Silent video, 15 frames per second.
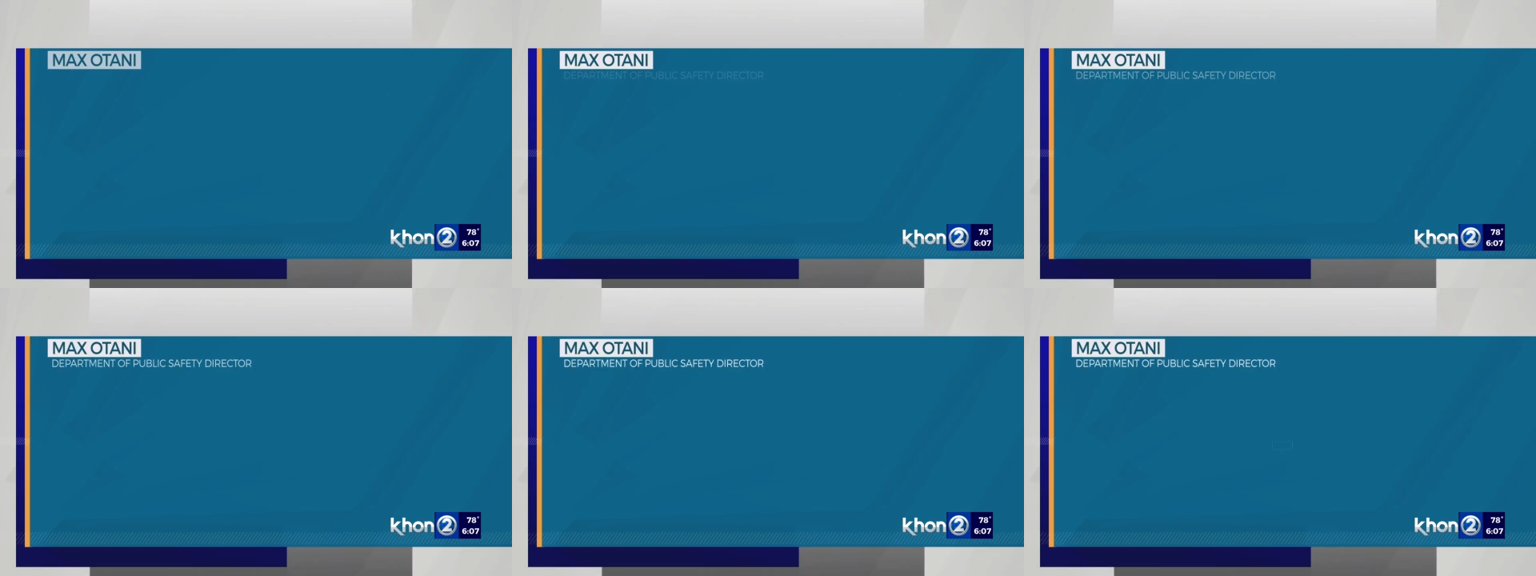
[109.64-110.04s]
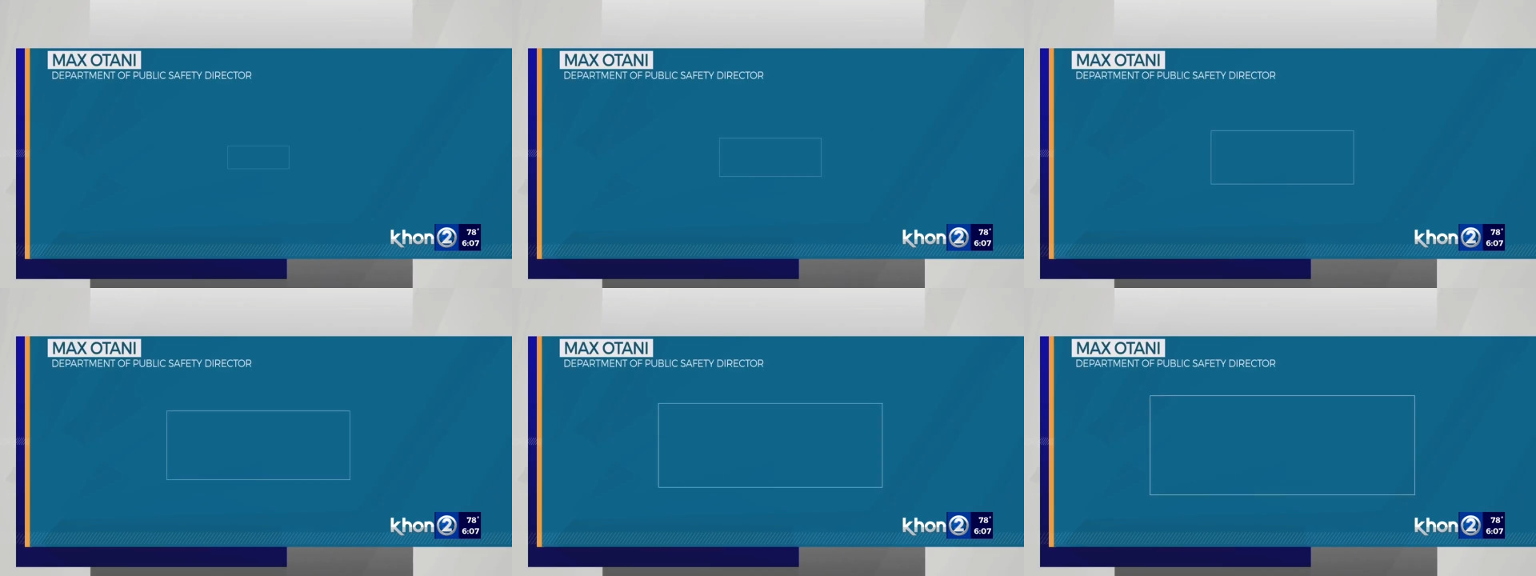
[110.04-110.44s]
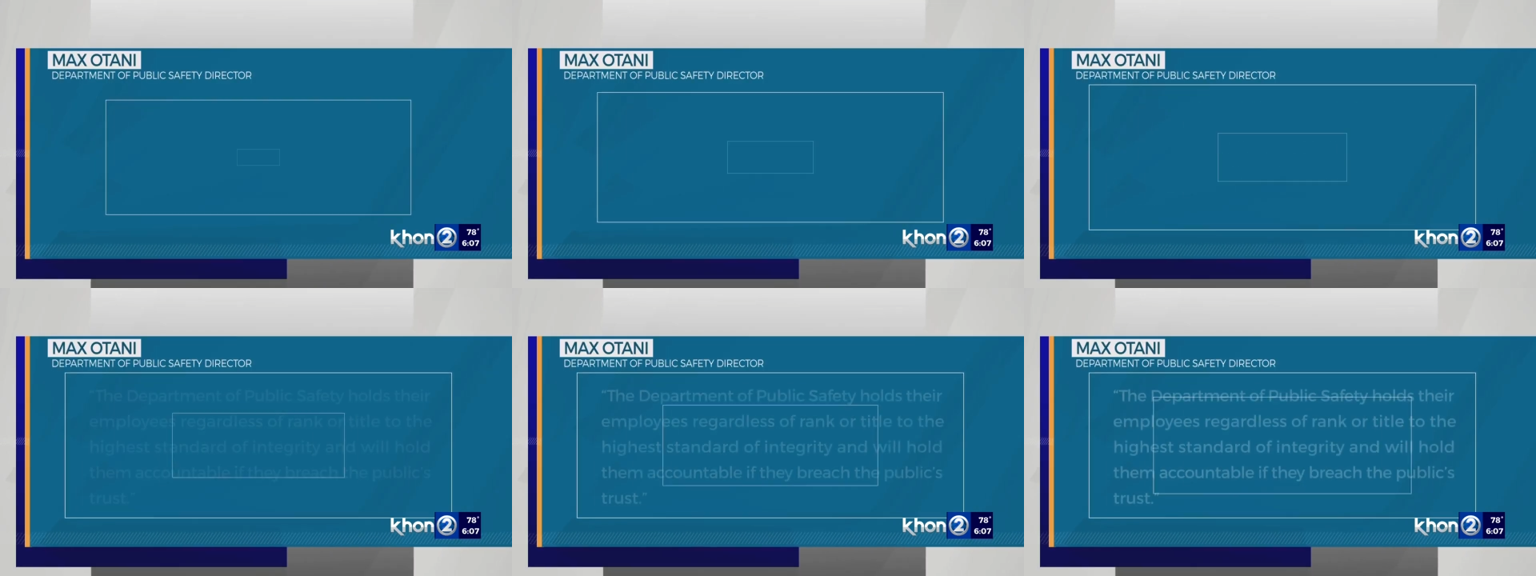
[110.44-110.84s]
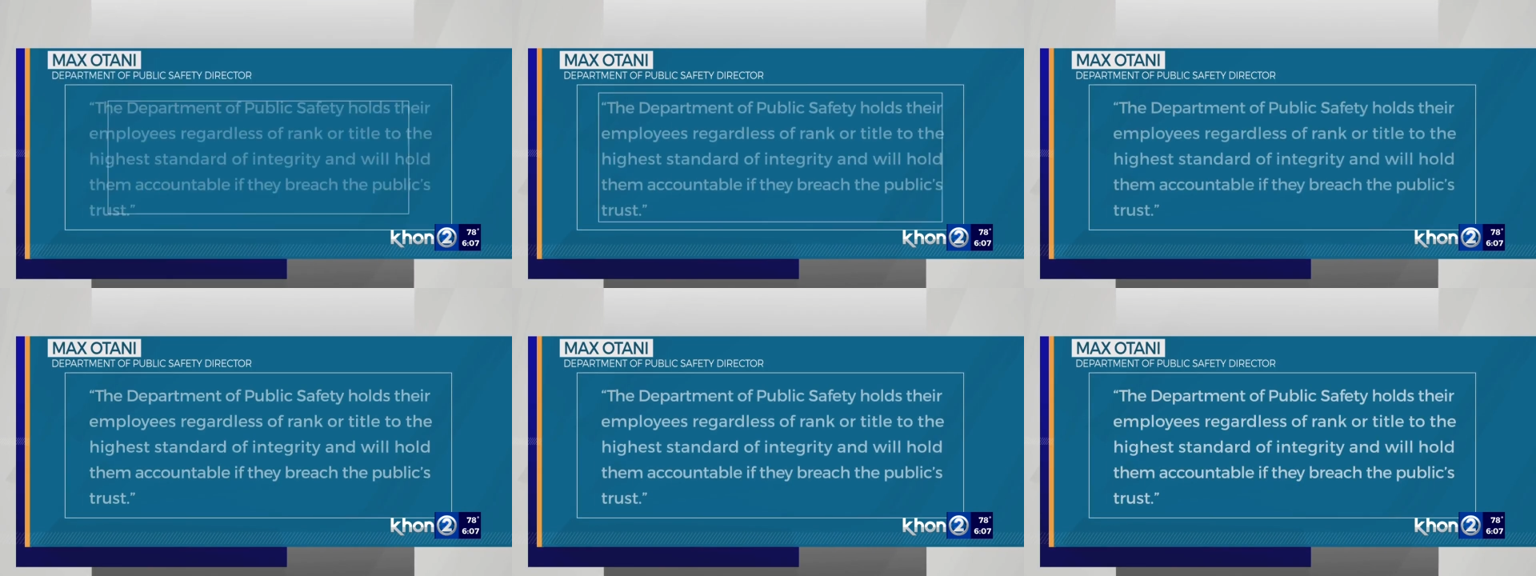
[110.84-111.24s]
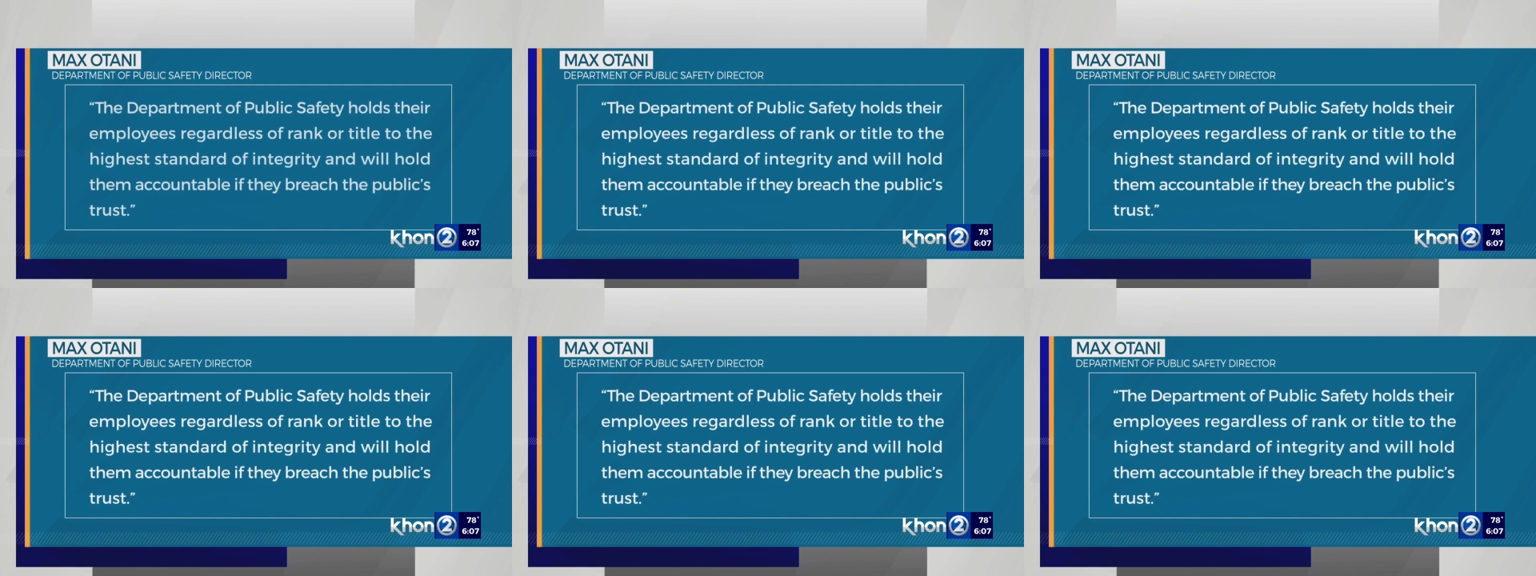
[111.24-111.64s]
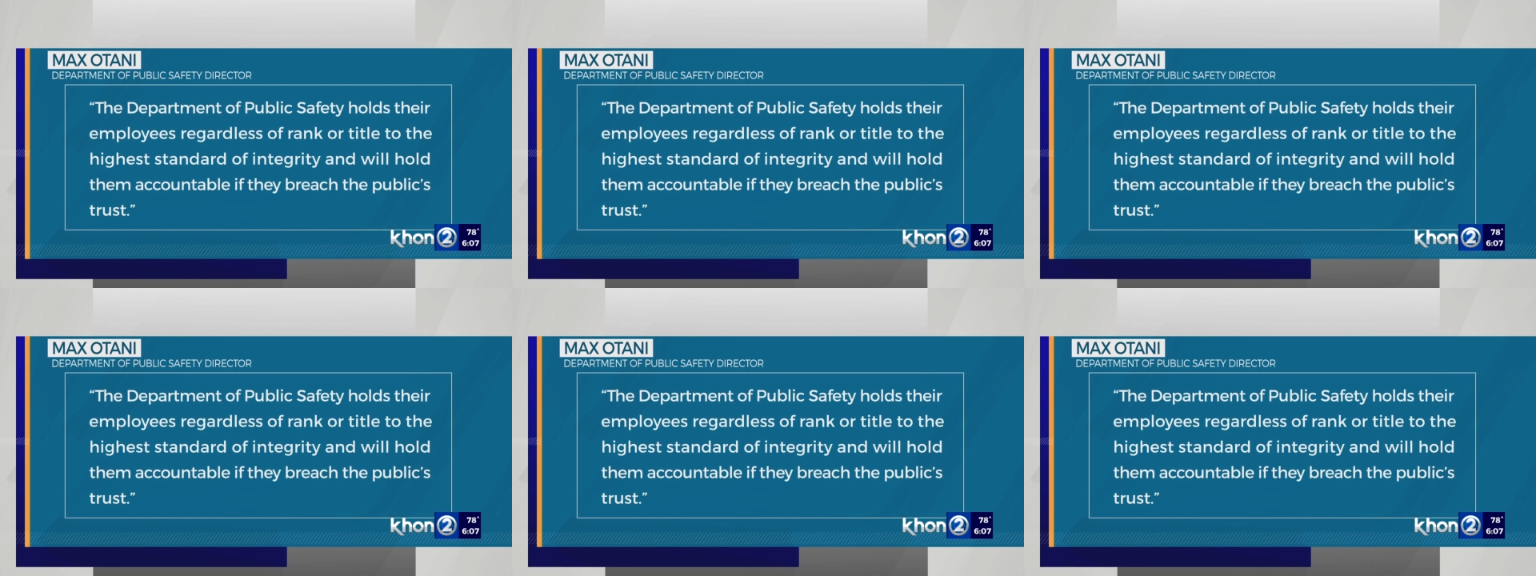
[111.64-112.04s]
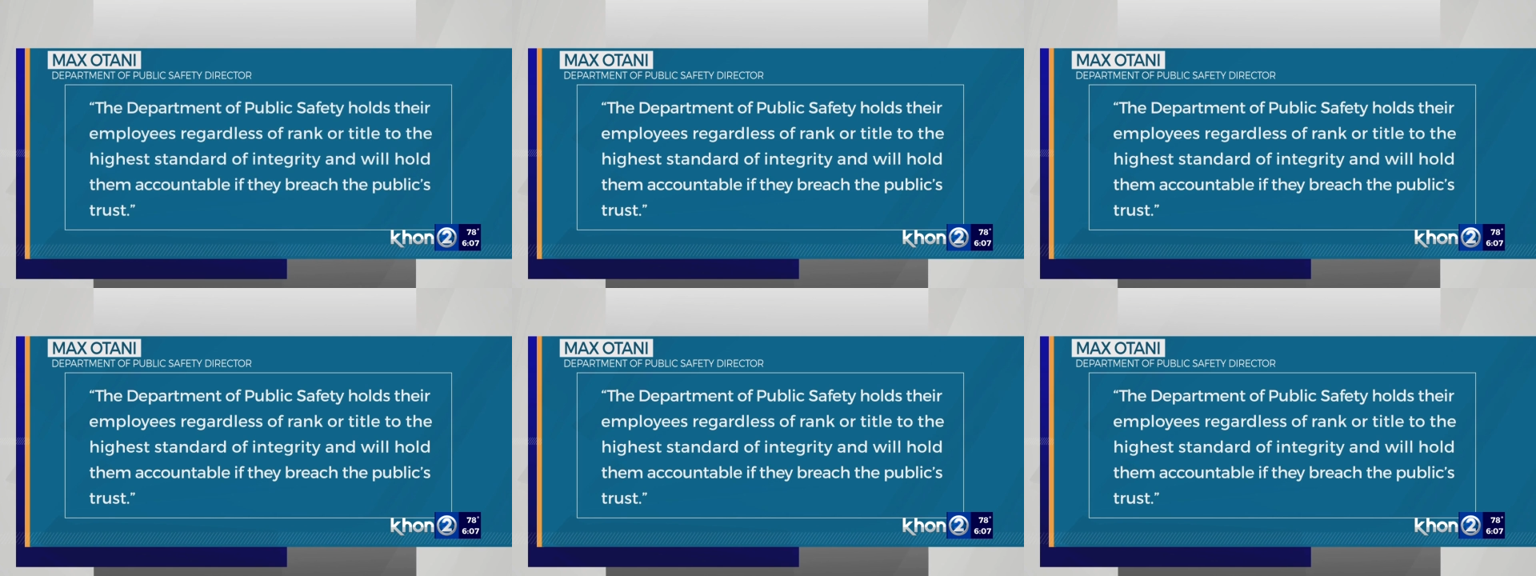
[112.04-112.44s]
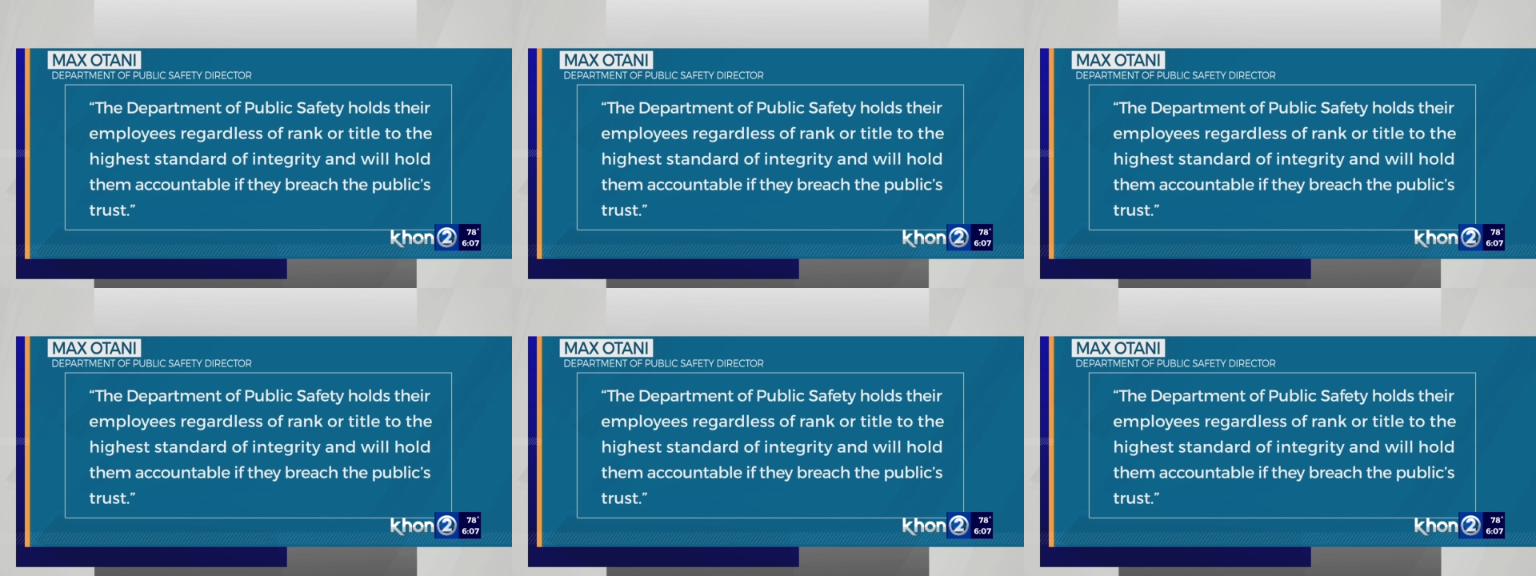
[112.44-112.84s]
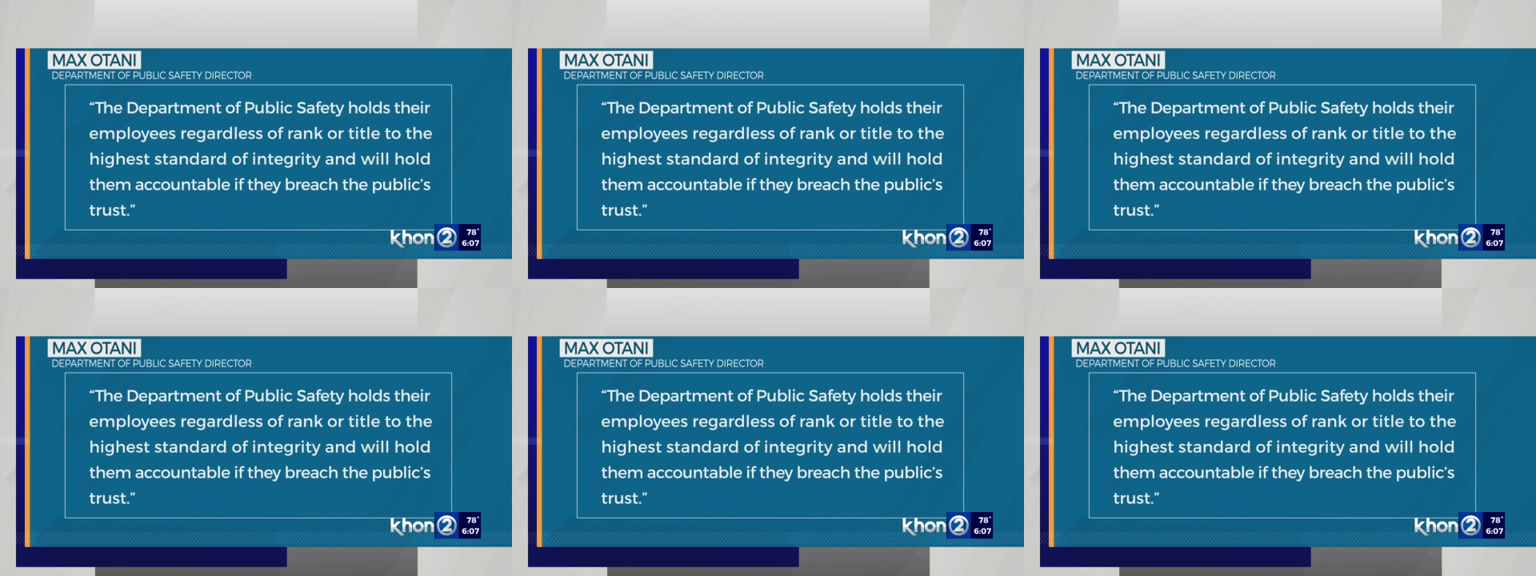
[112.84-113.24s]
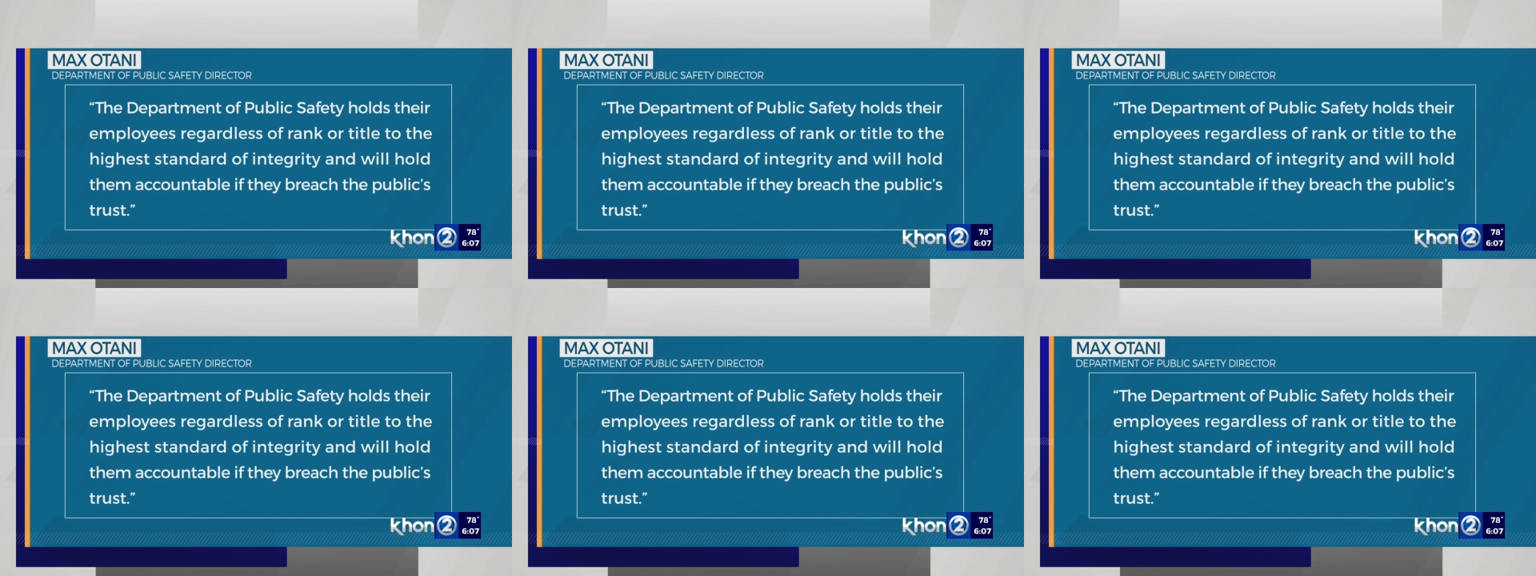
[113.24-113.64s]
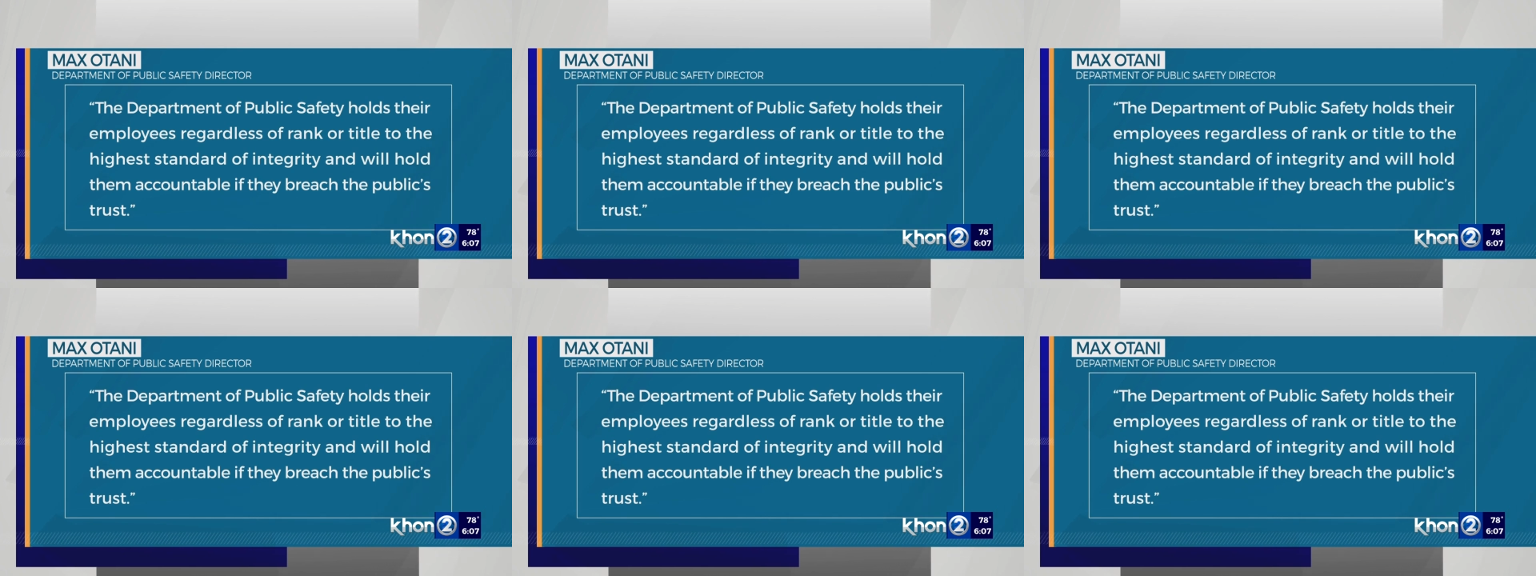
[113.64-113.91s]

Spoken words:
No face is visible, so there are no lips to read.